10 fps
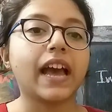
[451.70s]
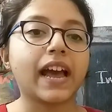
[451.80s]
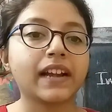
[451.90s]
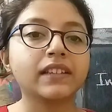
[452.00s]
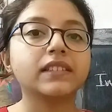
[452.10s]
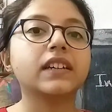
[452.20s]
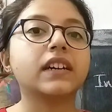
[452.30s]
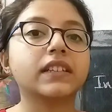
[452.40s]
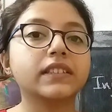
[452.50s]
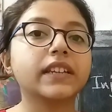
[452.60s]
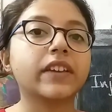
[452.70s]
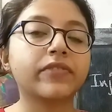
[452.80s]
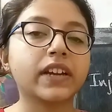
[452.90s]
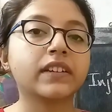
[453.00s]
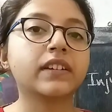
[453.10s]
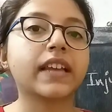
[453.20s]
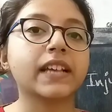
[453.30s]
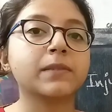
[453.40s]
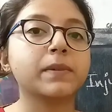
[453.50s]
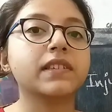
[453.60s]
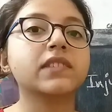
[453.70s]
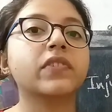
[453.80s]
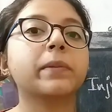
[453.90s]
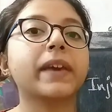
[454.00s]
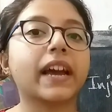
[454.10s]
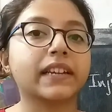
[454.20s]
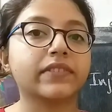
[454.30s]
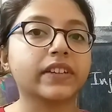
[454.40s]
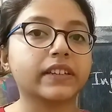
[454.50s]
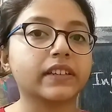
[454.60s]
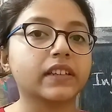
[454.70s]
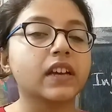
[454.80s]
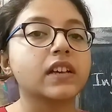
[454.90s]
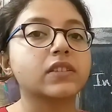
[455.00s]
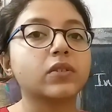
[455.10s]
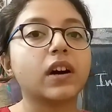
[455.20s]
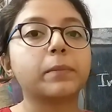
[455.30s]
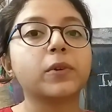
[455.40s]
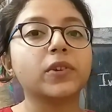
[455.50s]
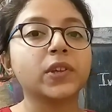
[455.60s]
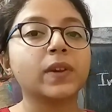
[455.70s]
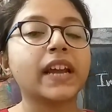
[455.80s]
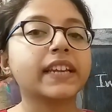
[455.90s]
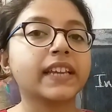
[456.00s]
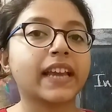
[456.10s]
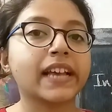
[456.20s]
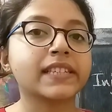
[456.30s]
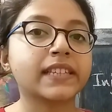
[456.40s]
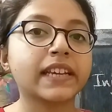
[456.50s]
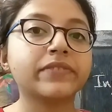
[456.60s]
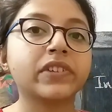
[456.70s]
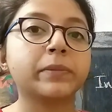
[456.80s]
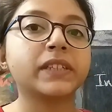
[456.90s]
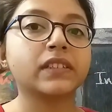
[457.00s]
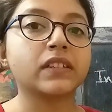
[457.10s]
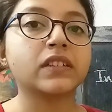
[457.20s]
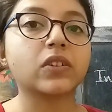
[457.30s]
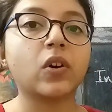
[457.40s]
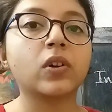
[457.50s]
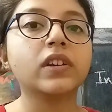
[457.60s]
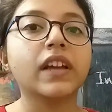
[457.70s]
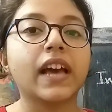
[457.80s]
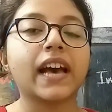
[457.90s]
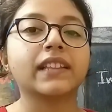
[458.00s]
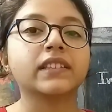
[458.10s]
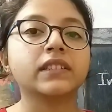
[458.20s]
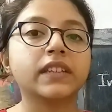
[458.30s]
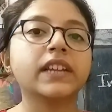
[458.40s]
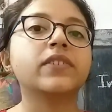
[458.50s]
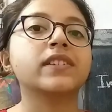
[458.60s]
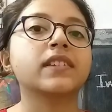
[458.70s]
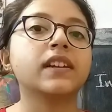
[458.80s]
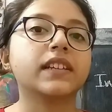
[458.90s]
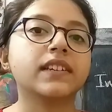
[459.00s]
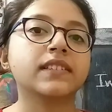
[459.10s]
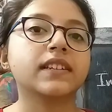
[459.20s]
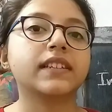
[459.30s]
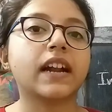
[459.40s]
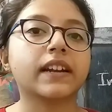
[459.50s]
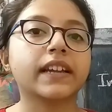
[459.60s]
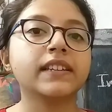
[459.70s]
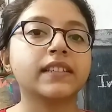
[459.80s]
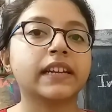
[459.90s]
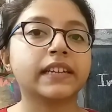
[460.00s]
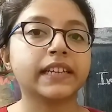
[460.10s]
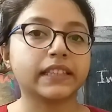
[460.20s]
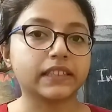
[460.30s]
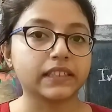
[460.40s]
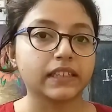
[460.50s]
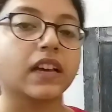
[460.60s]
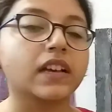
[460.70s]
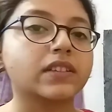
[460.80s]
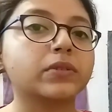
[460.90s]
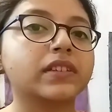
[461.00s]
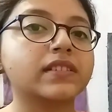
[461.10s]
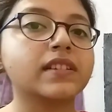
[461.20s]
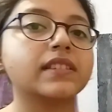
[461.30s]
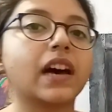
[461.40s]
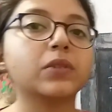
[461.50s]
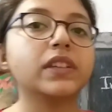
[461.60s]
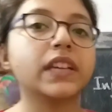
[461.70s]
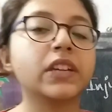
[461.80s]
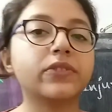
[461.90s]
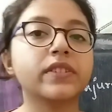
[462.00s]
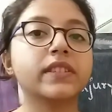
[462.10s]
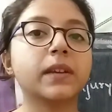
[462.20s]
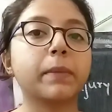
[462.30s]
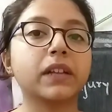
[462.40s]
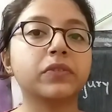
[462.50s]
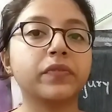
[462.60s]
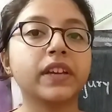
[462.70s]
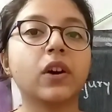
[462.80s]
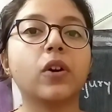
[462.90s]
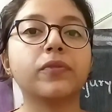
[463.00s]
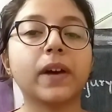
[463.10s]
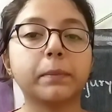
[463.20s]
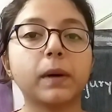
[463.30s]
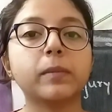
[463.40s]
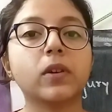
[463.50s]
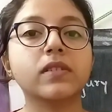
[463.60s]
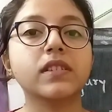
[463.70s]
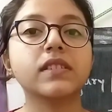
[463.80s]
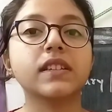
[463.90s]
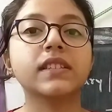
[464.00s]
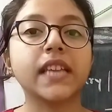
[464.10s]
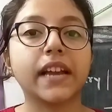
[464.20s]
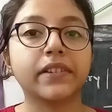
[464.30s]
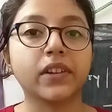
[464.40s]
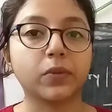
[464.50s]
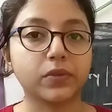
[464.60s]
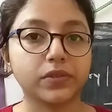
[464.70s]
and the other effector caspases will be activated. So a proteolytic cascade will be turned on, and the net result is the target cell death. So this is how the intrinsic pathway of apoptosis is carried out.